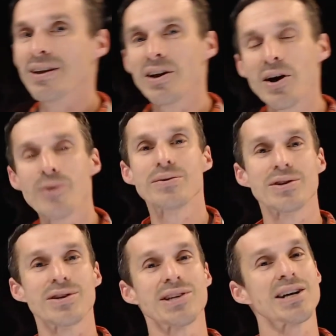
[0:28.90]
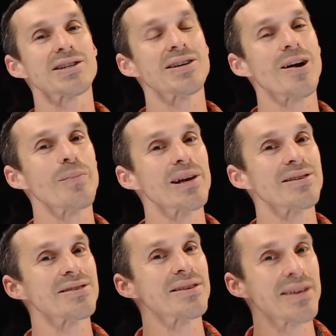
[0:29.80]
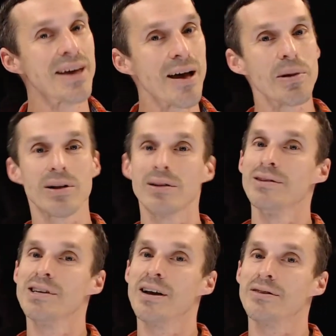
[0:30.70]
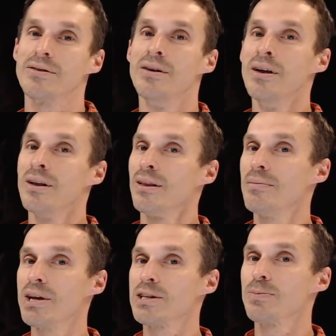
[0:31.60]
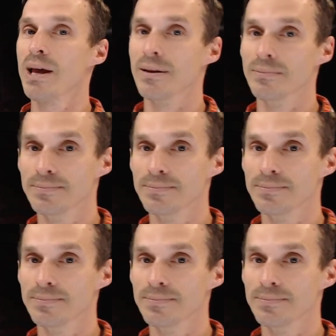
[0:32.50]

the nose is actually our best chemical detector. Let me explain.